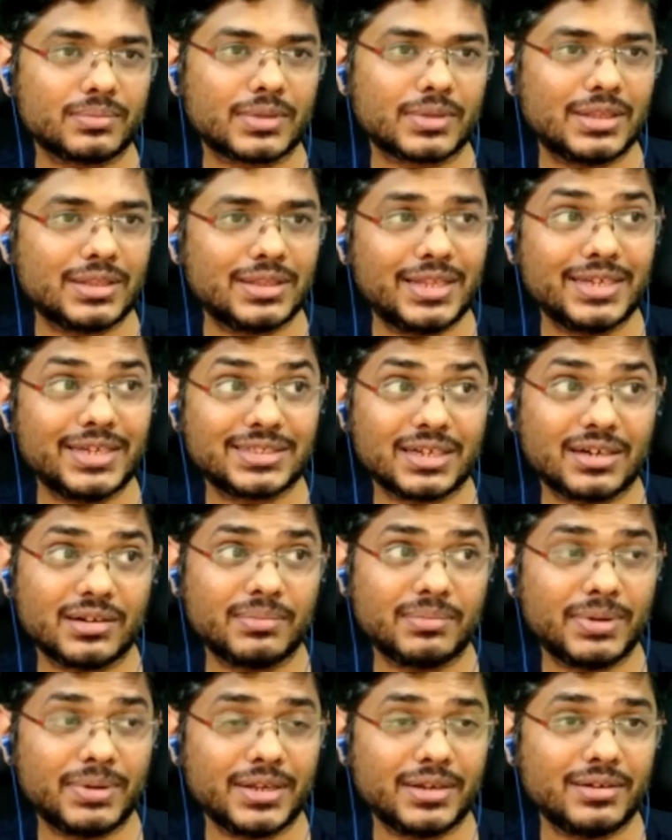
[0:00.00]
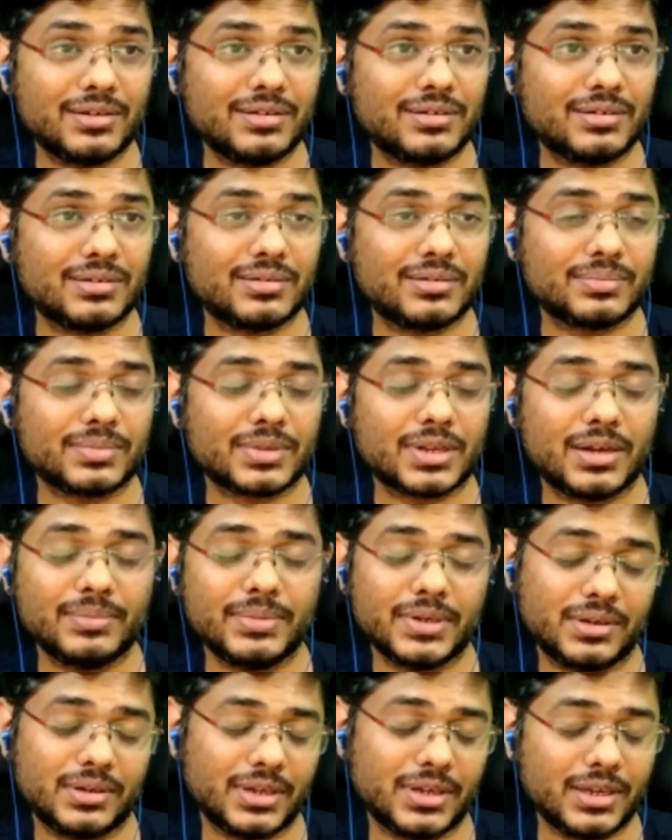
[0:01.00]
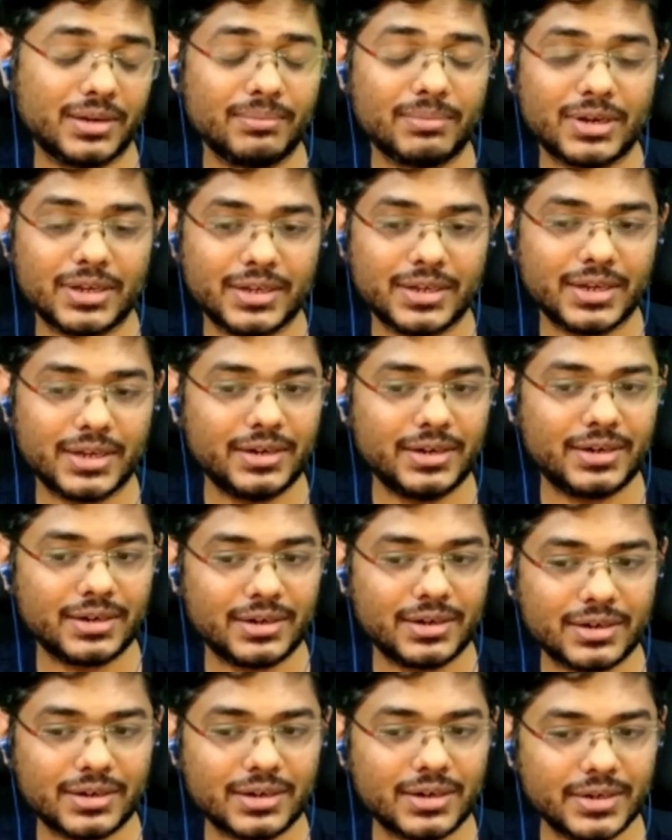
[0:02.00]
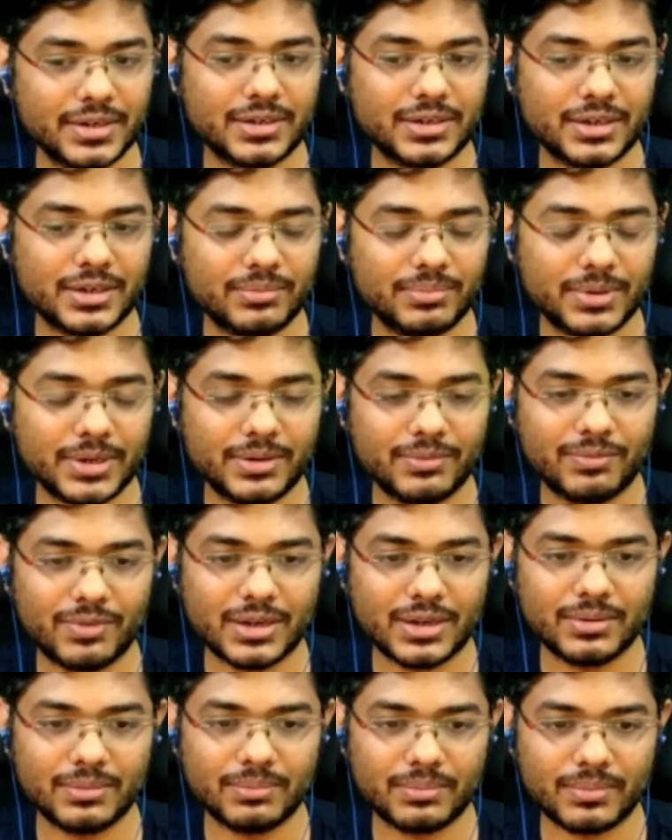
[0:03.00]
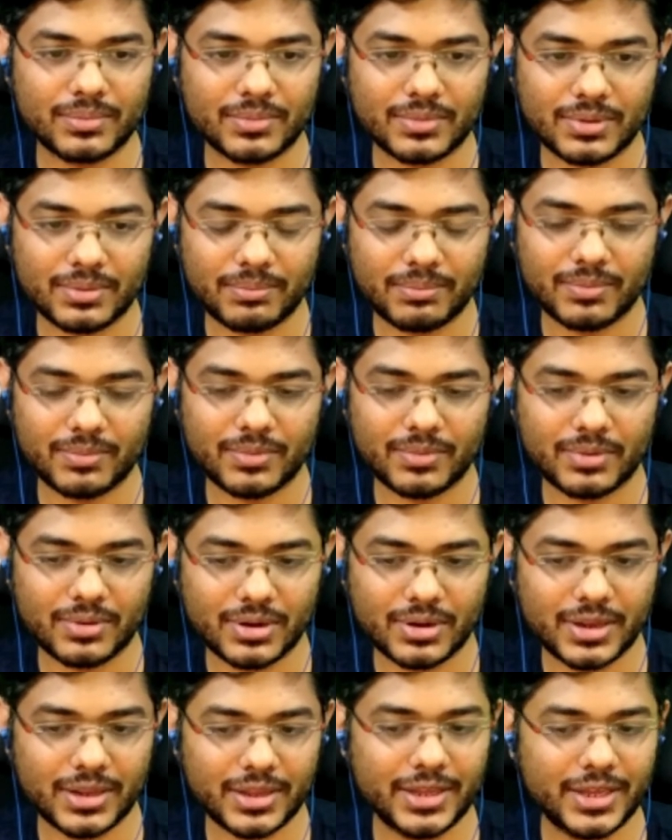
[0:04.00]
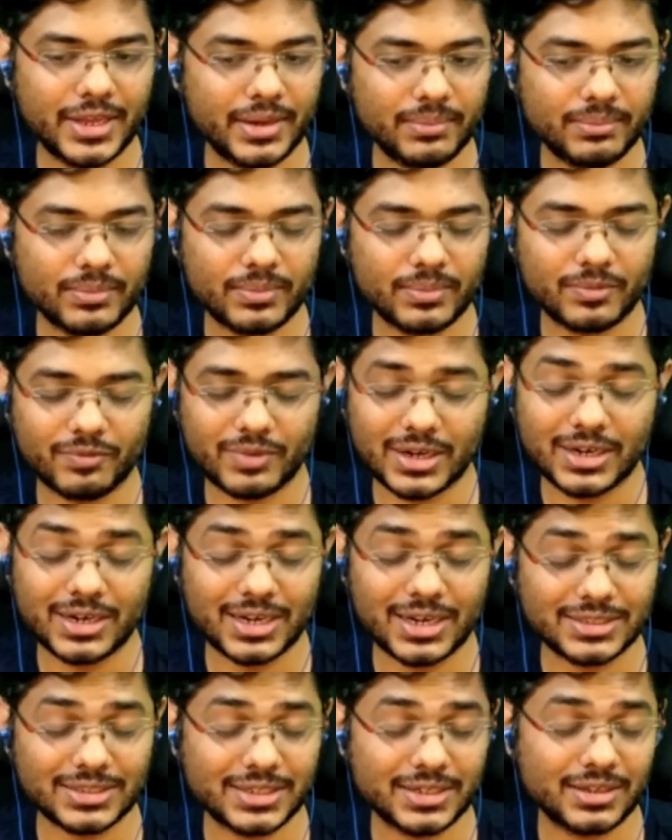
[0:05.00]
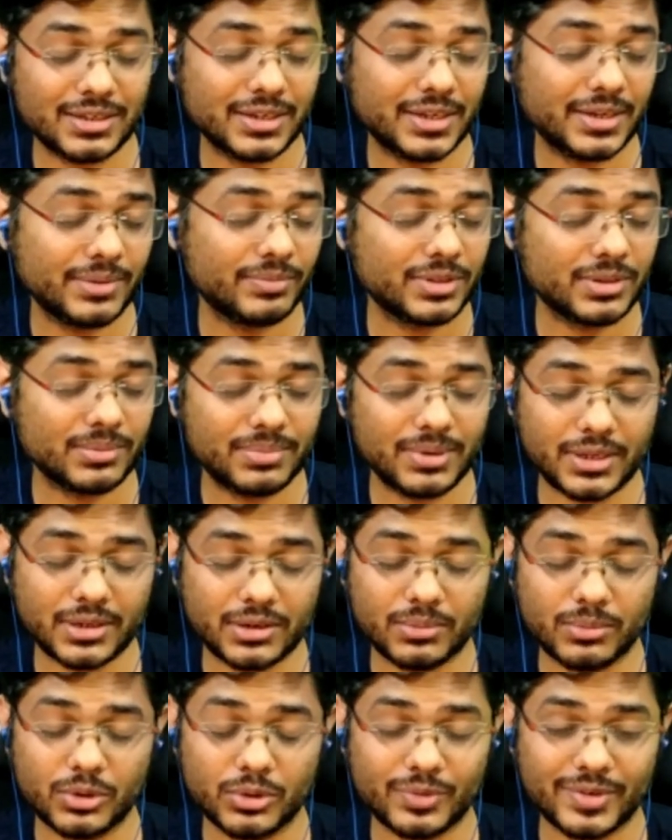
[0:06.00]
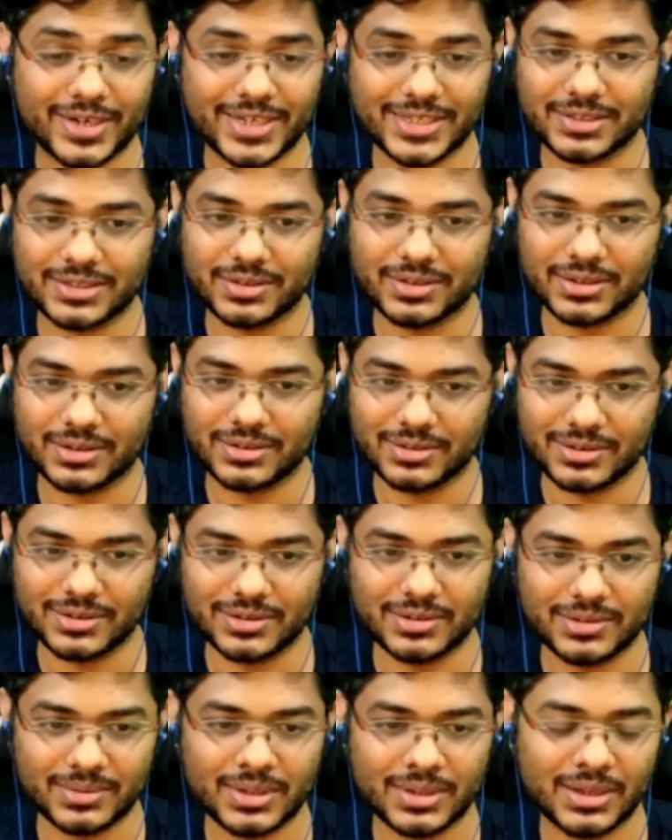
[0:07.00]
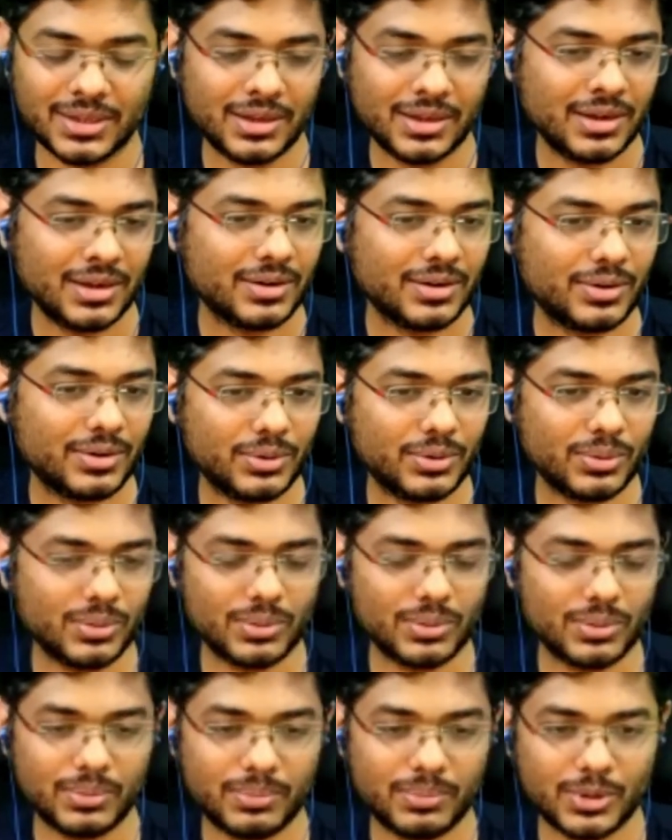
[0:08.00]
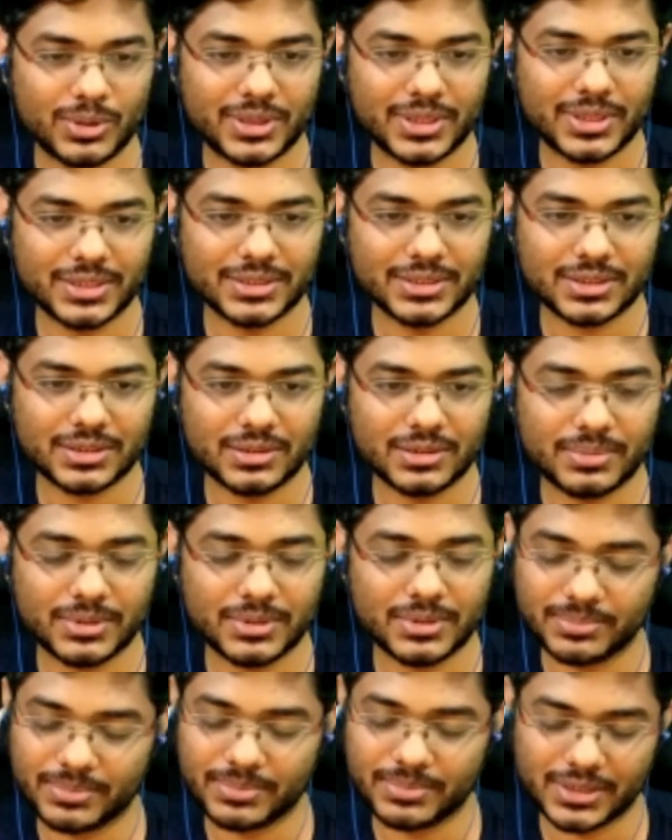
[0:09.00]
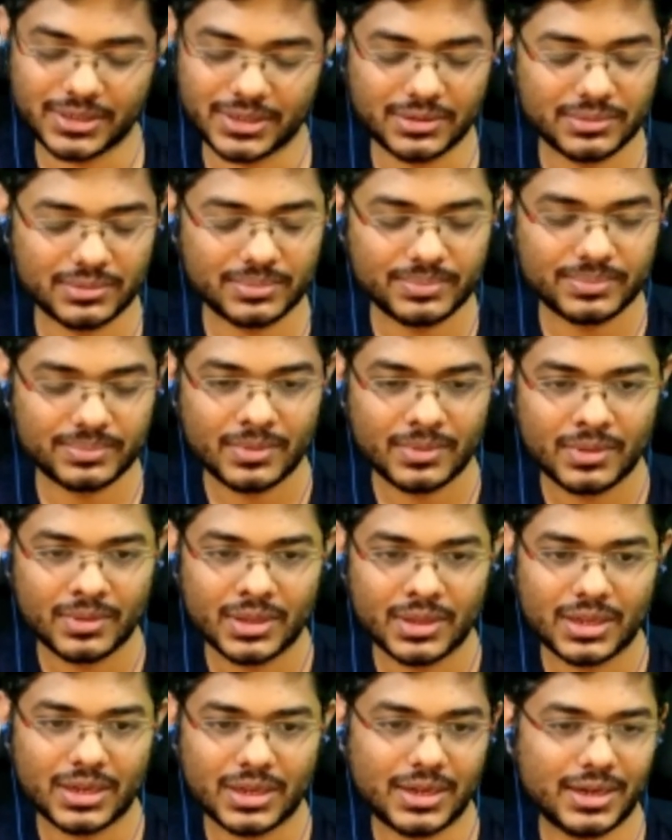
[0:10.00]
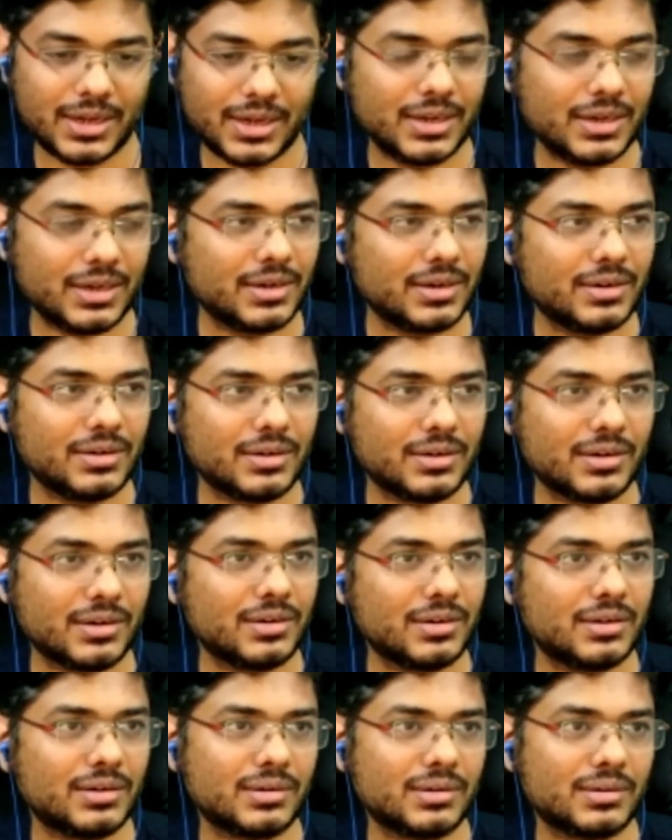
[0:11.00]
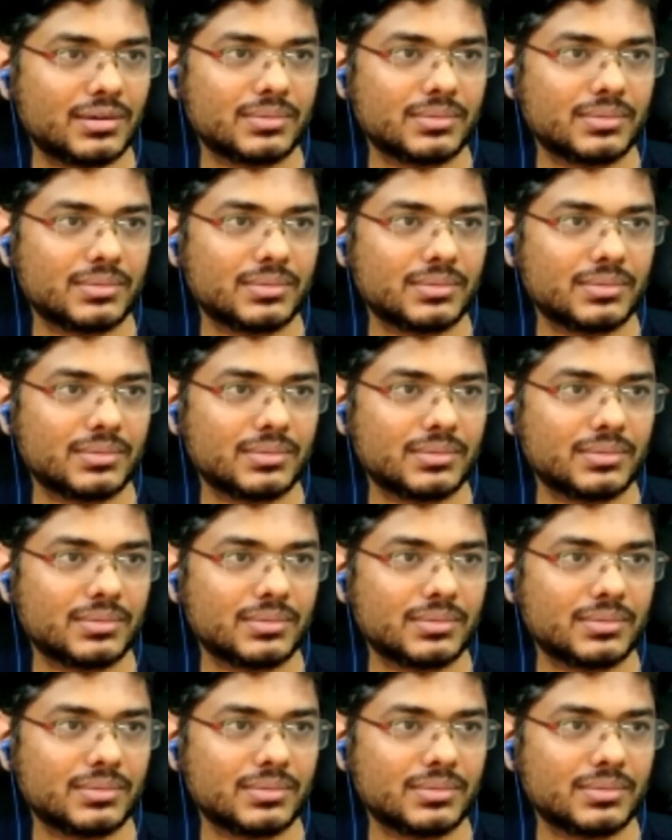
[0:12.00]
they started playing, I mean, in my entire career, I played one game, one classical game with a player about 2700 to put things under perspective. And